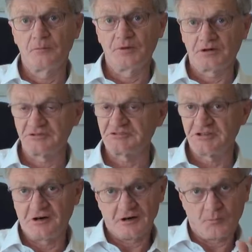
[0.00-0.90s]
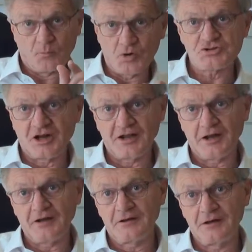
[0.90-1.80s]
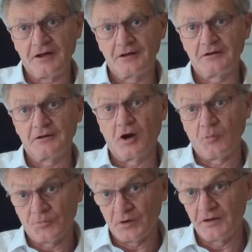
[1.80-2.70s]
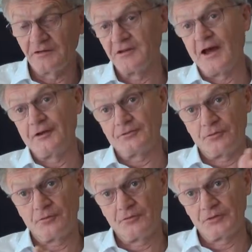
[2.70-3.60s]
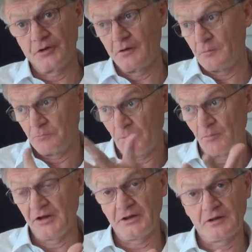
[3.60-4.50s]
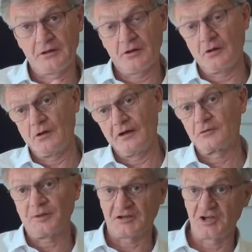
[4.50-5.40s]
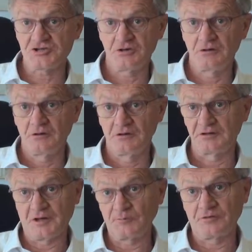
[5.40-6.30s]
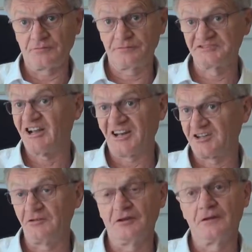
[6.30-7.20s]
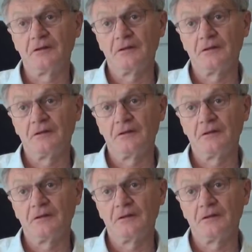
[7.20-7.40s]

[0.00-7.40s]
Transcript: because they are more targeted, and hopefully they answer the public expectation in terms of selectivity.